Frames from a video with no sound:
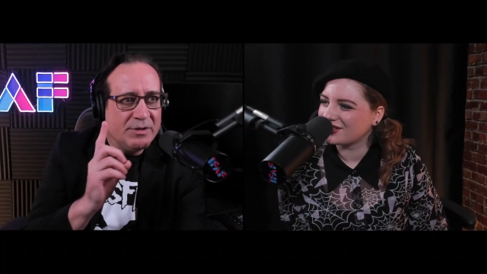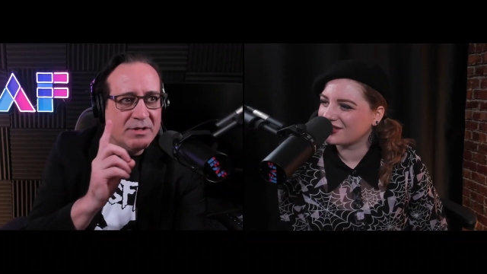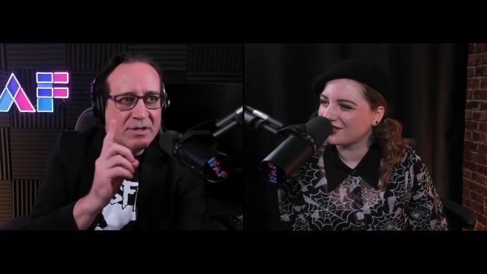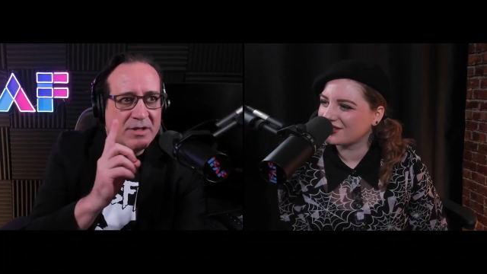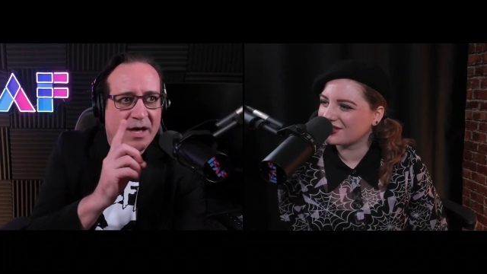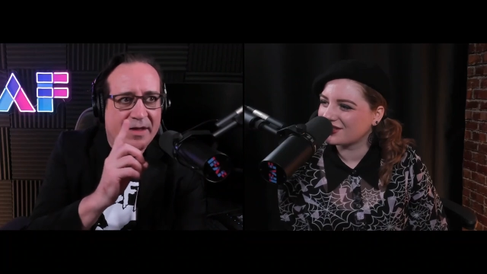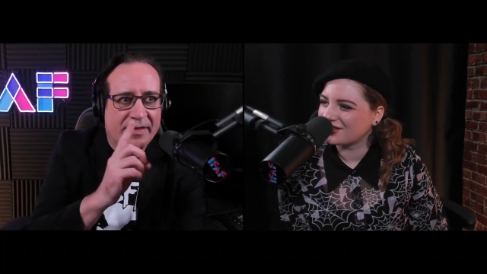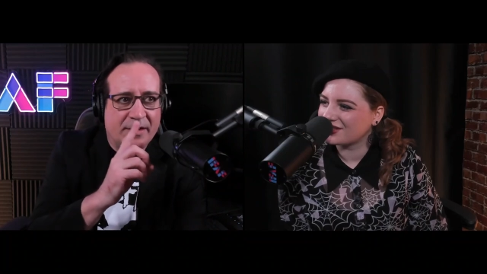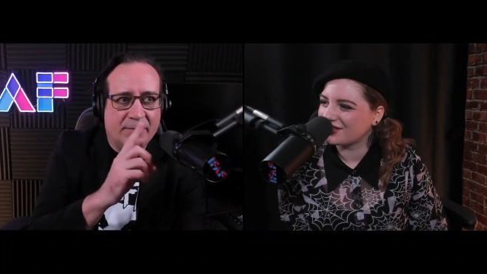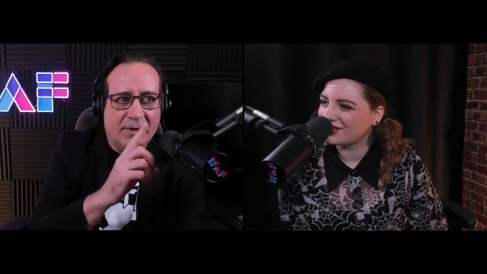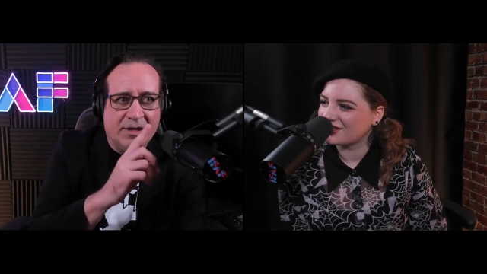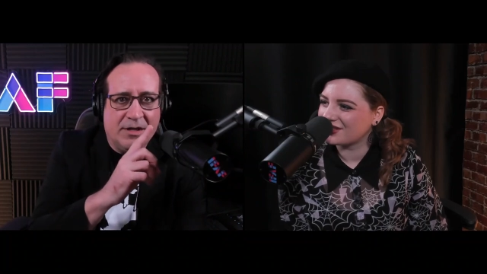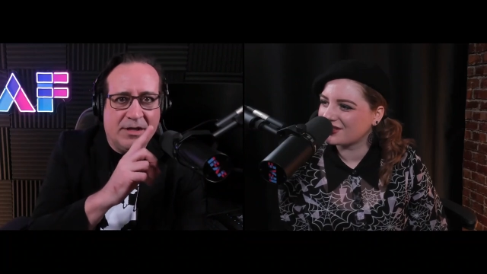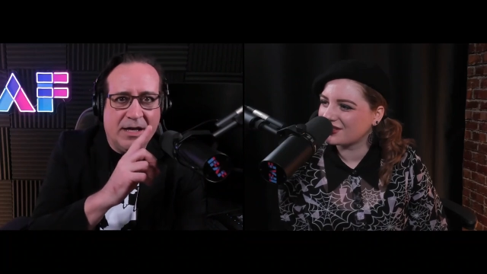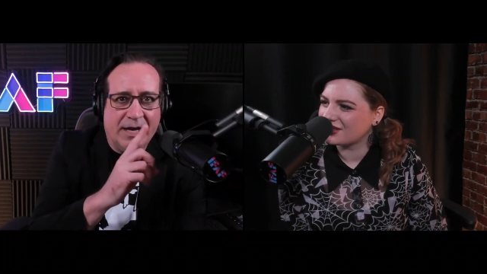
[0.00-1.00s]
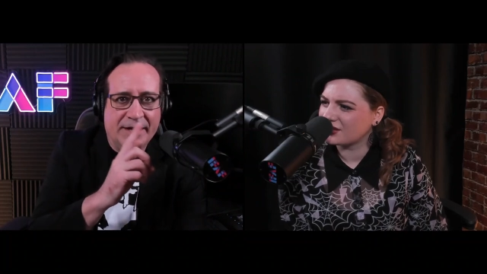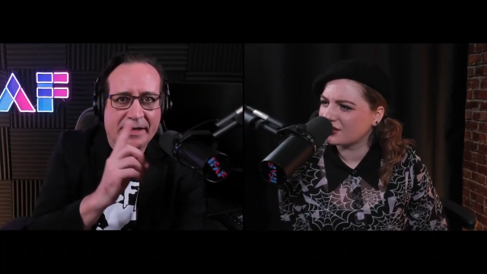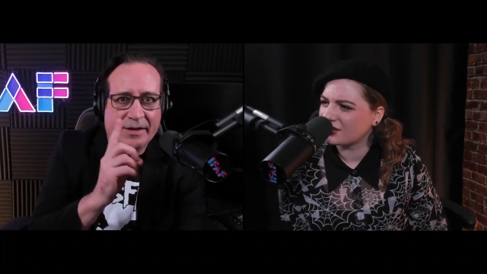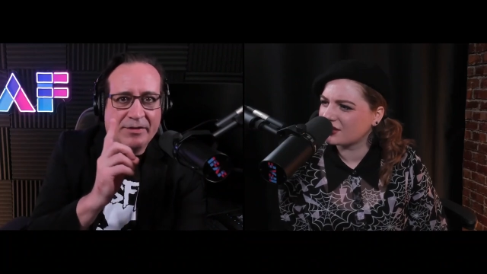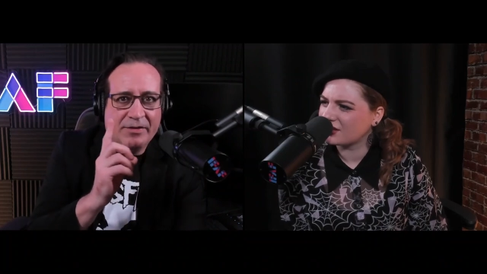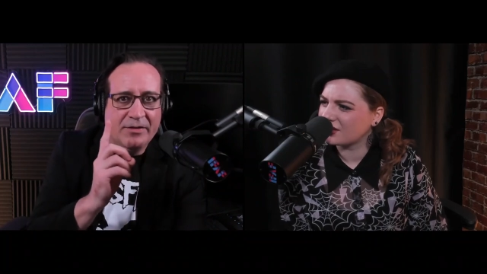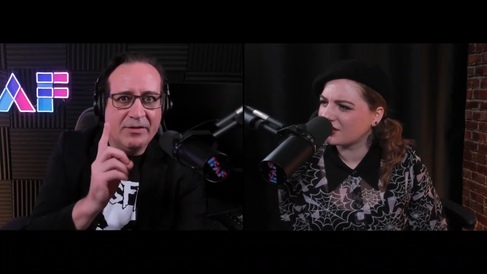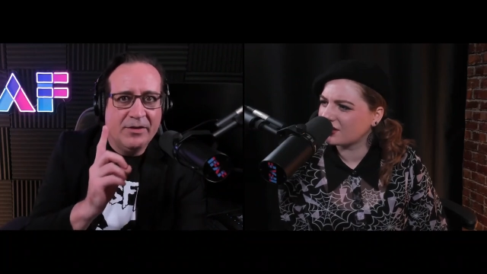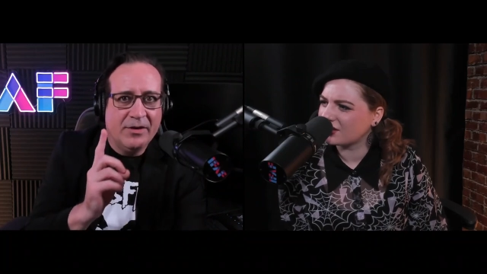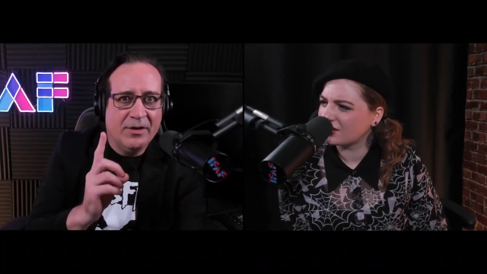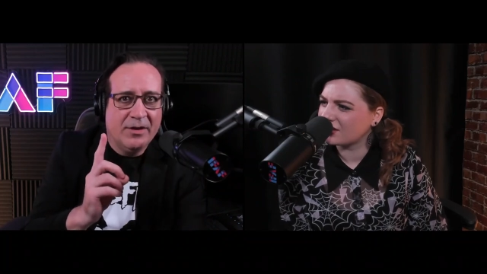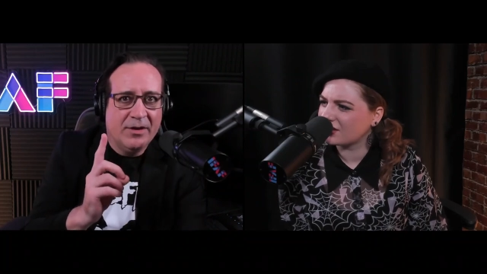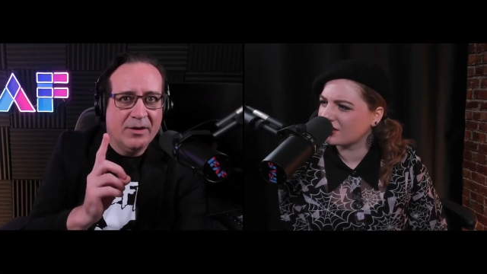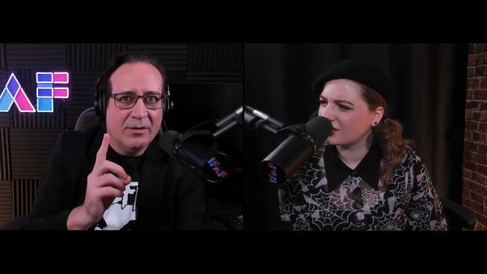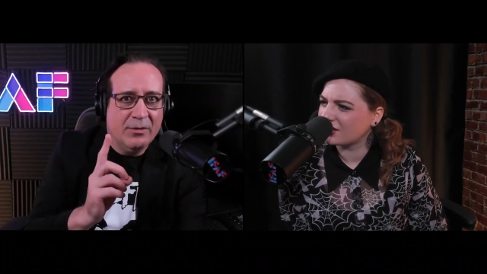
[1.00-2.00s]
Speaker 1: nothing but deadness
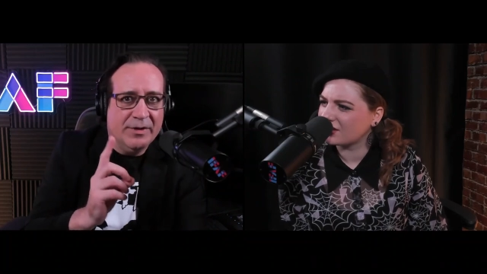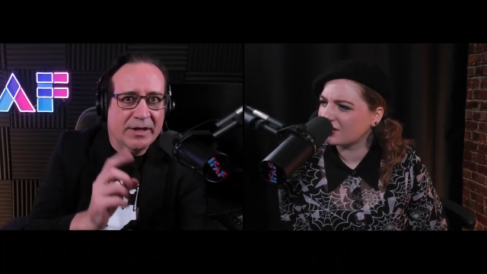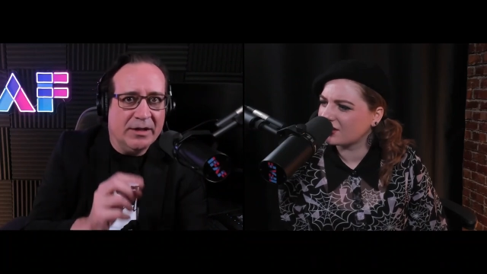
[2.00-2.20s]
when they